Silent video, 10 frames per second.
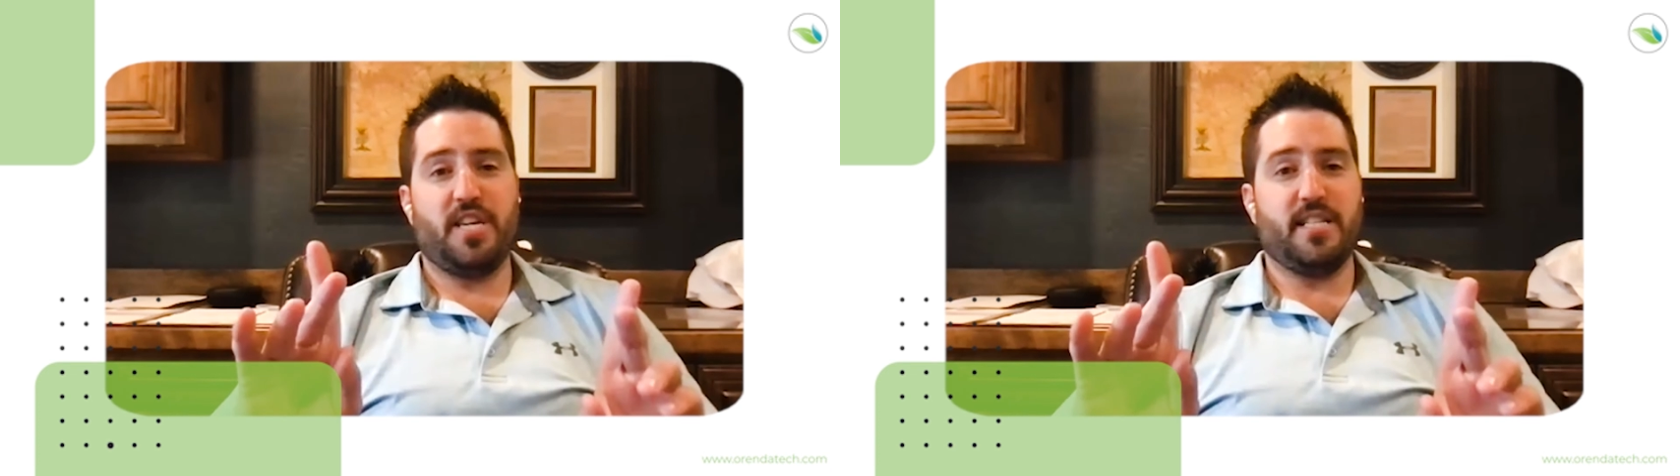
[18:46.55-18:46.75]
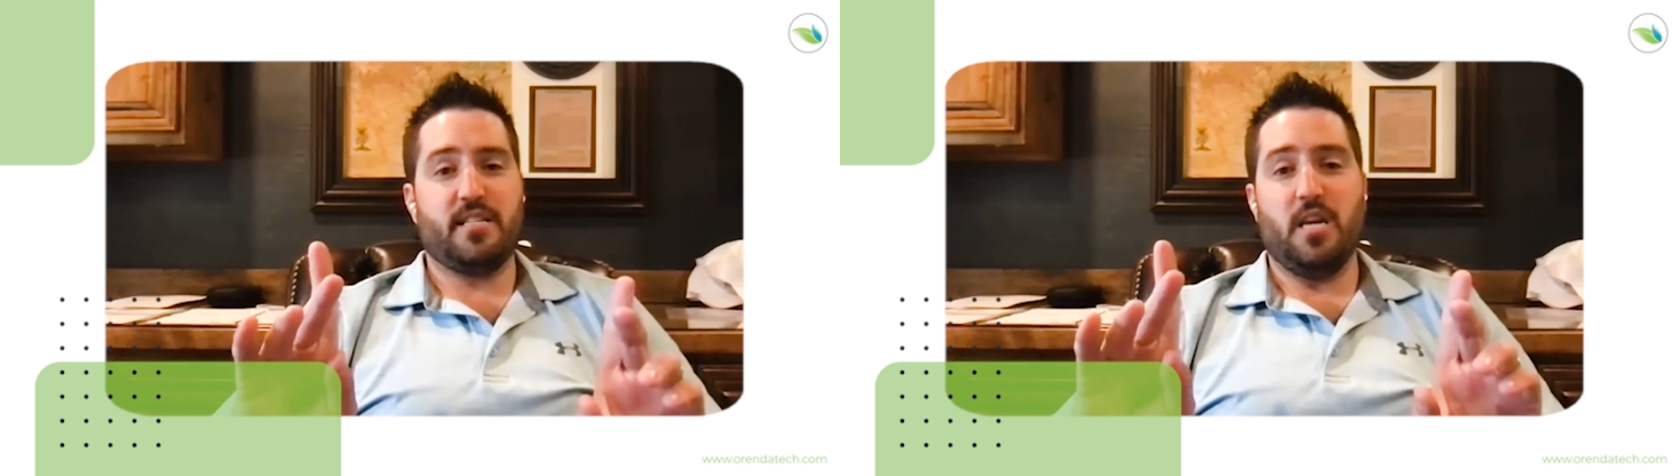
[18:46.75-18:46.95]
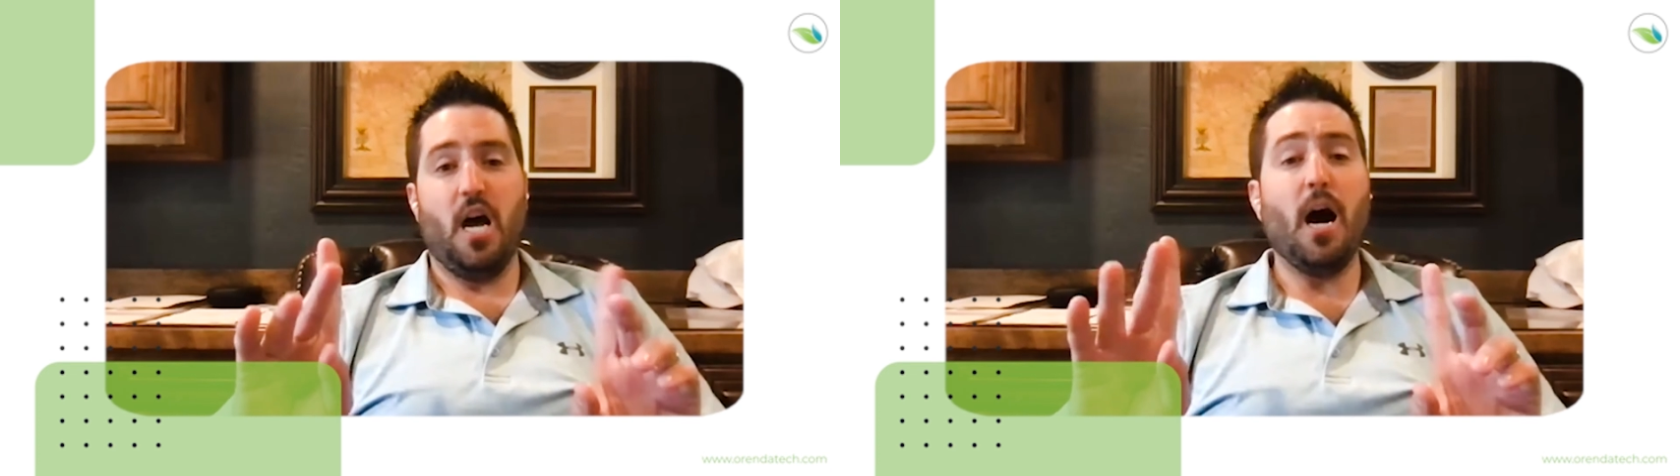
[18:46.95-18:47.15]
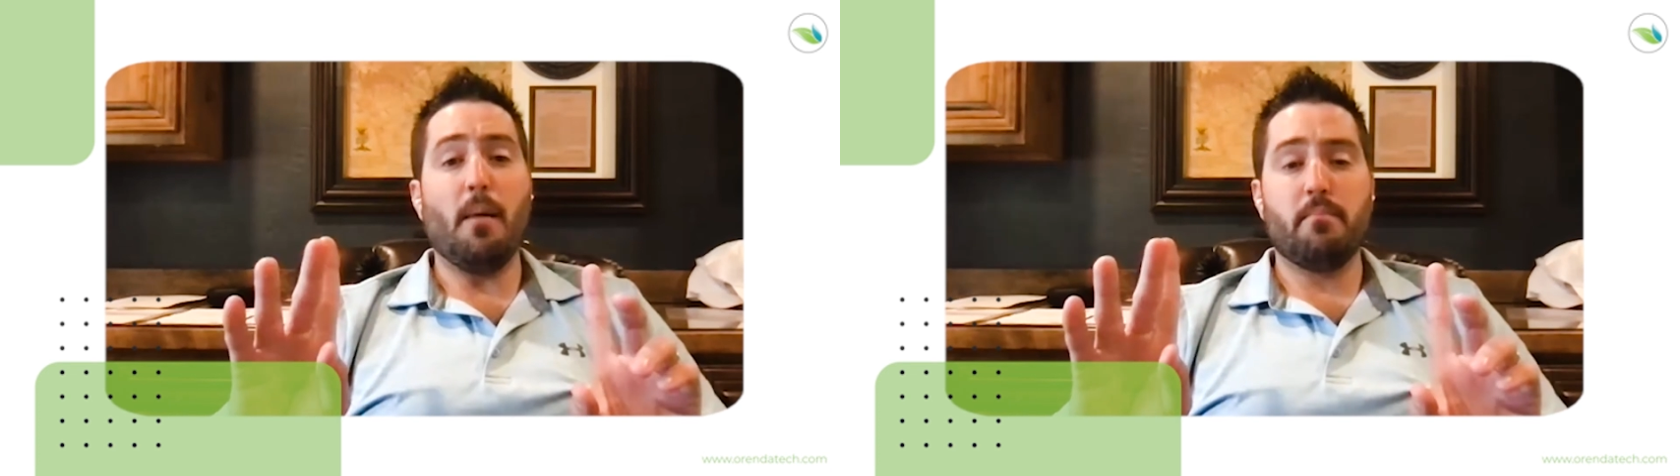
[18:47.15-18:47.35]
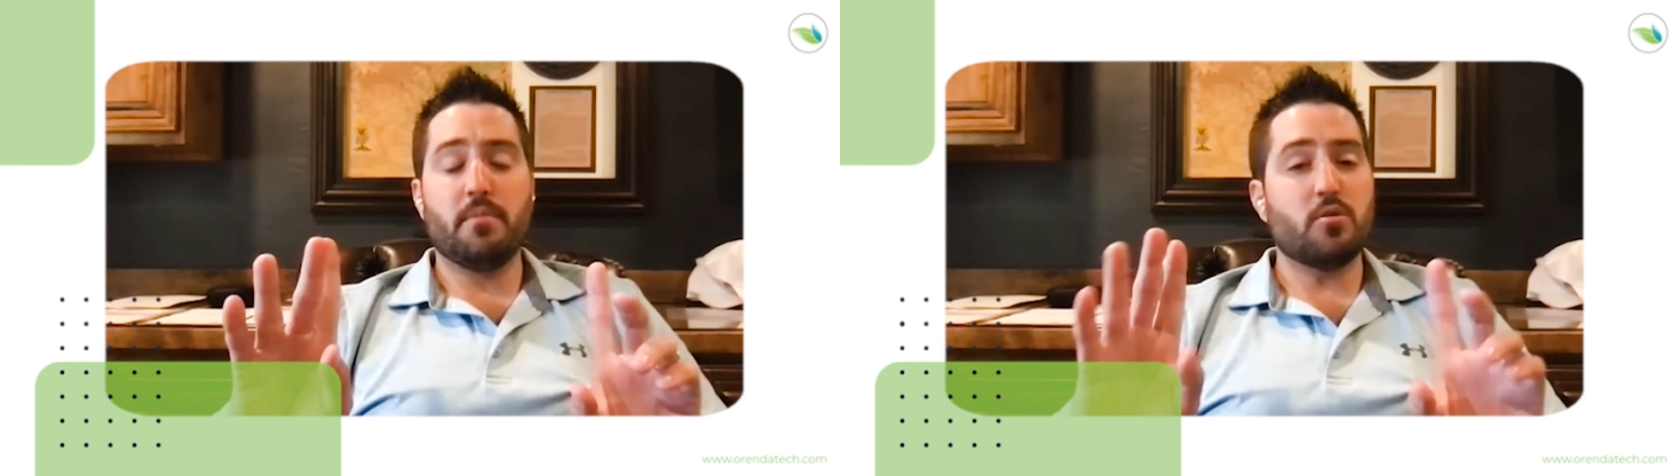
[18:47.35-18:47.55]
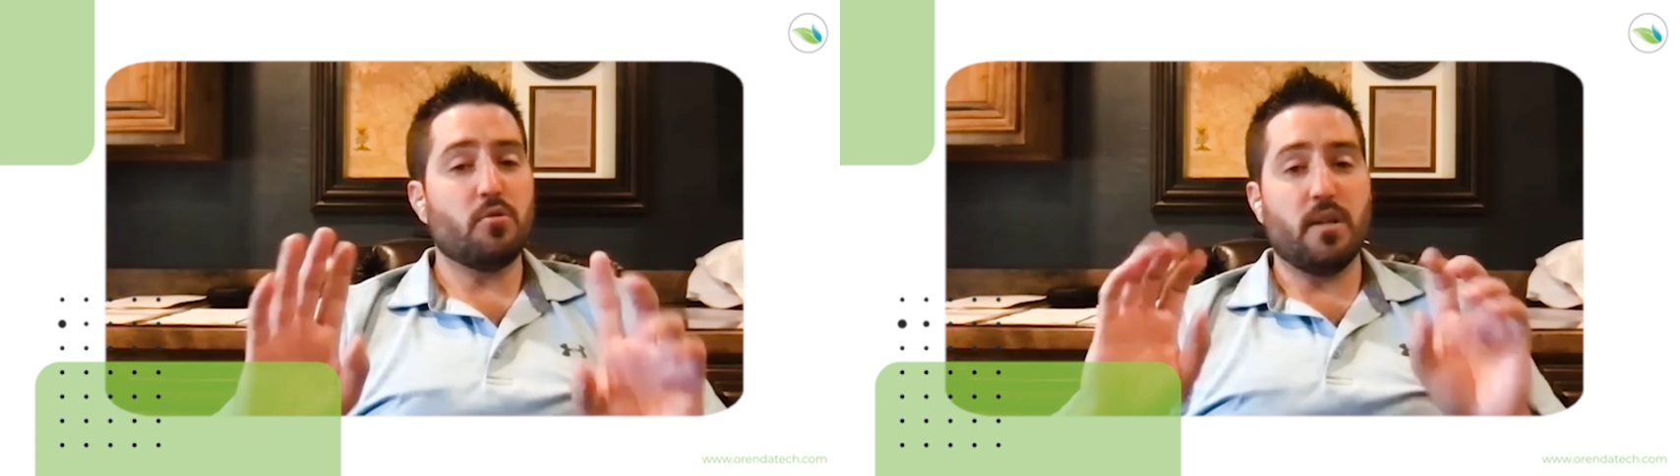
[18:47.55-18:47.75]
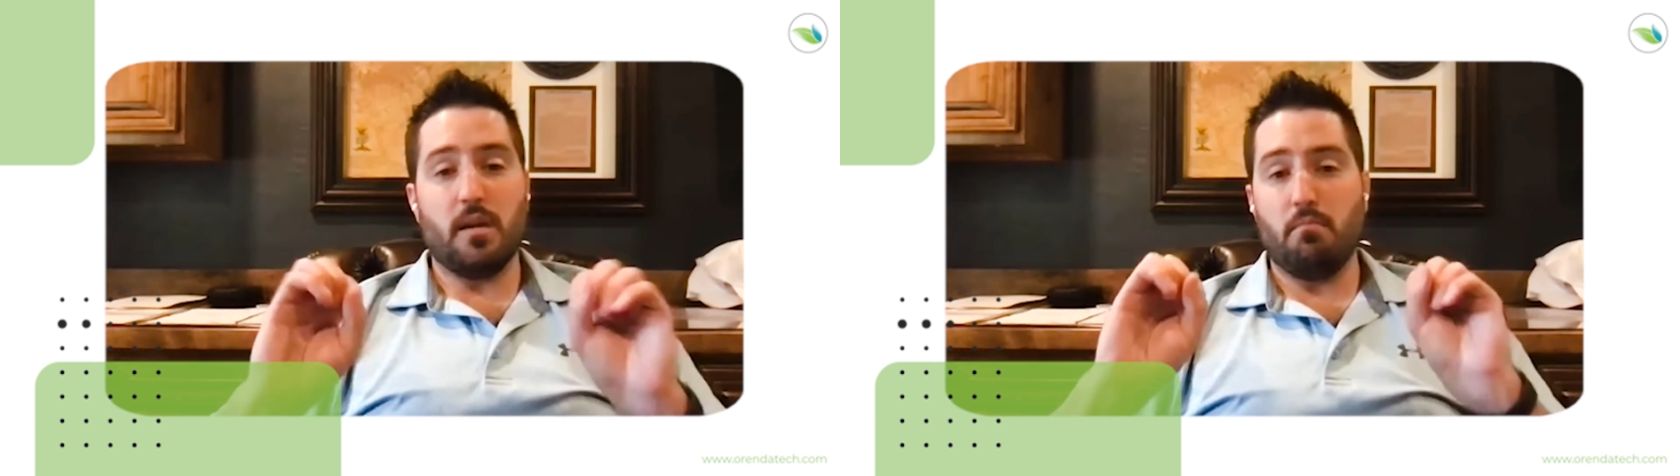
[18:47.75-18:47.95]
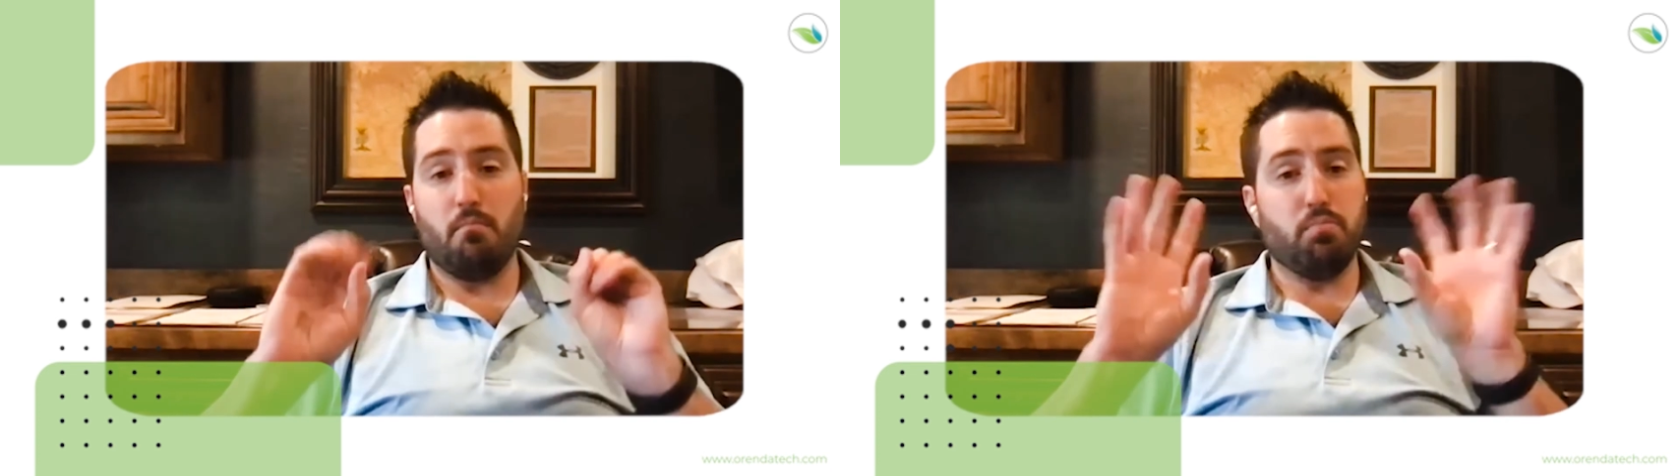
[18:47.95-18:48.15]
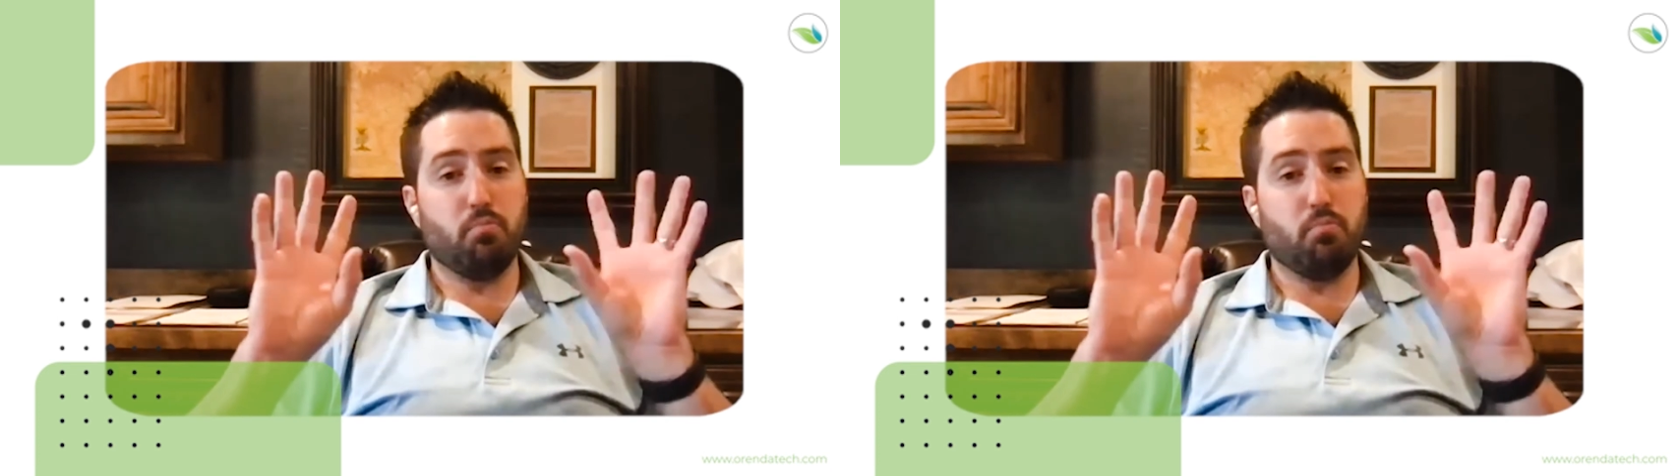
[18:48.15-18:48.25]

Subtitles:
jets up so they